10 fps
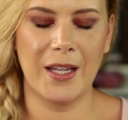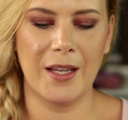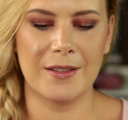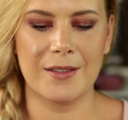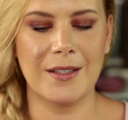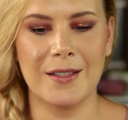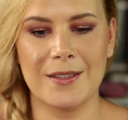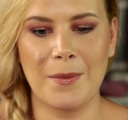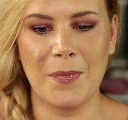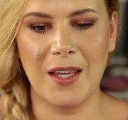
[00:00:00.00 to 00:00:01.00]

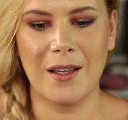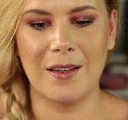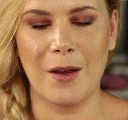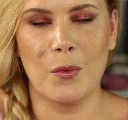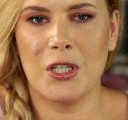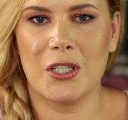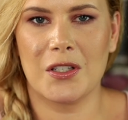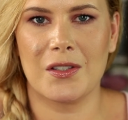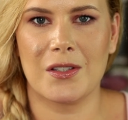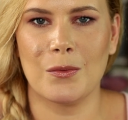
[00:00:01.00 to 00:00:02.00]
it's something that we
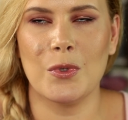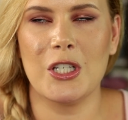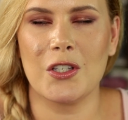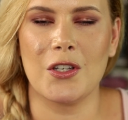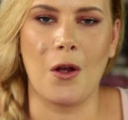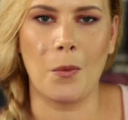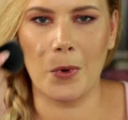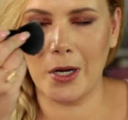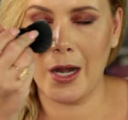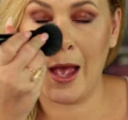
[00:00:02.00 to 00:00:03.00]
just know
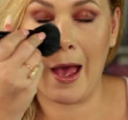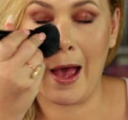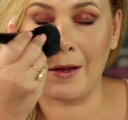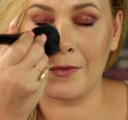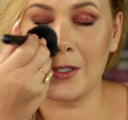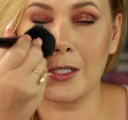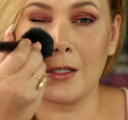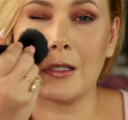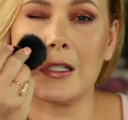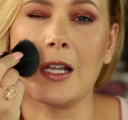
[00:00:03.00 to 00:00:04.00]
we're gonna have
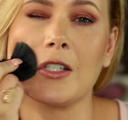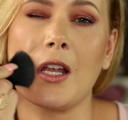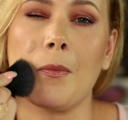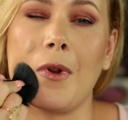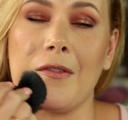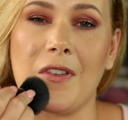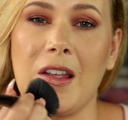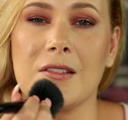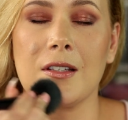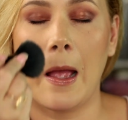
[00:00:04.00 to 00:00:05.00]
to touch up our
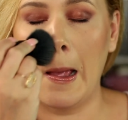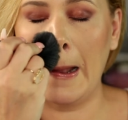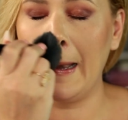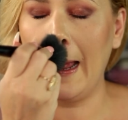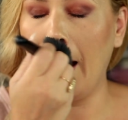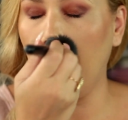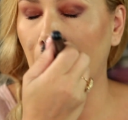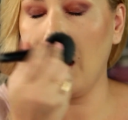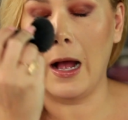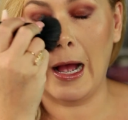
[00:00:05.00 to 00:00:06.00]
face.
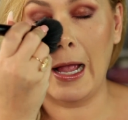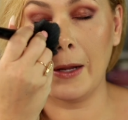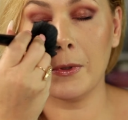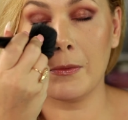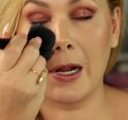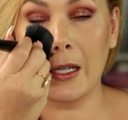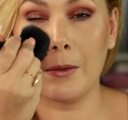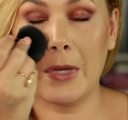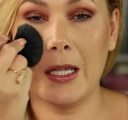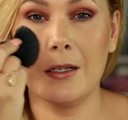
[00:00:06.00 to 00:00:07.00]
Now, I would
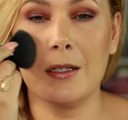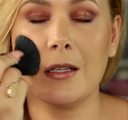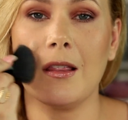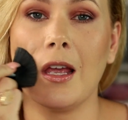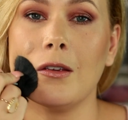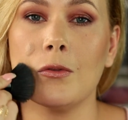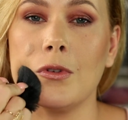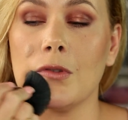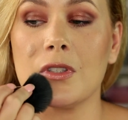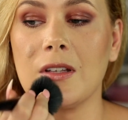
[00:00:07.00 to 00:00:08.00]
recommend that you
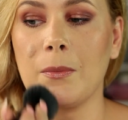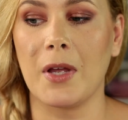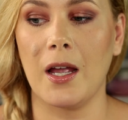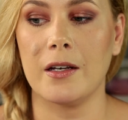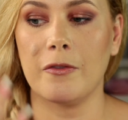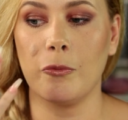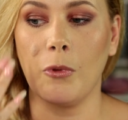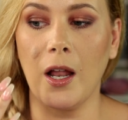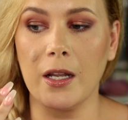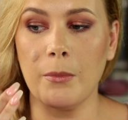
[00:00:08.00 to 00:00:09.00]
use some kind of
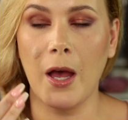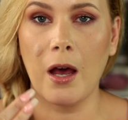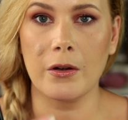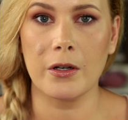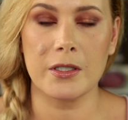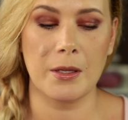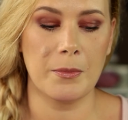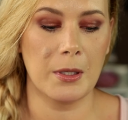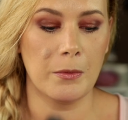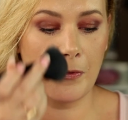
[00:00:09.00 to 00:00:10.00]
blotting powder or
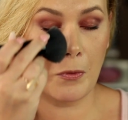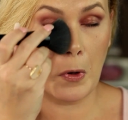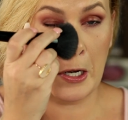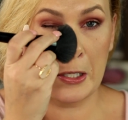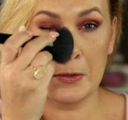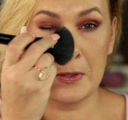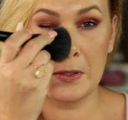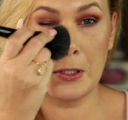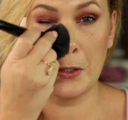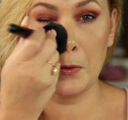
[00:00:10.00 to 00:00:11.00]
something before
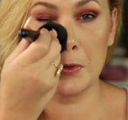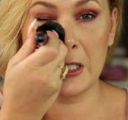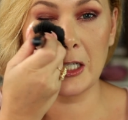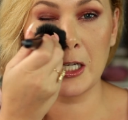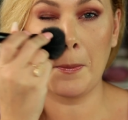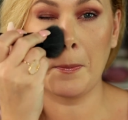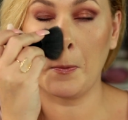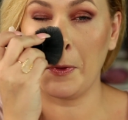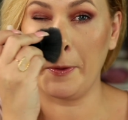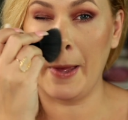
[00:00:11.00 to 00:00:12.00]
you touch up
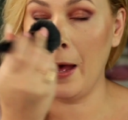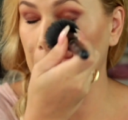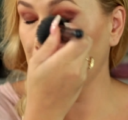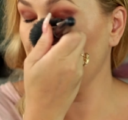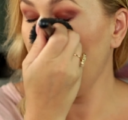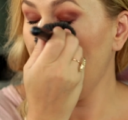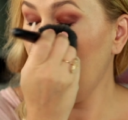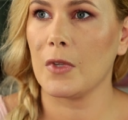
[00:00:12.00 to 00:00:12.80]
with a powder.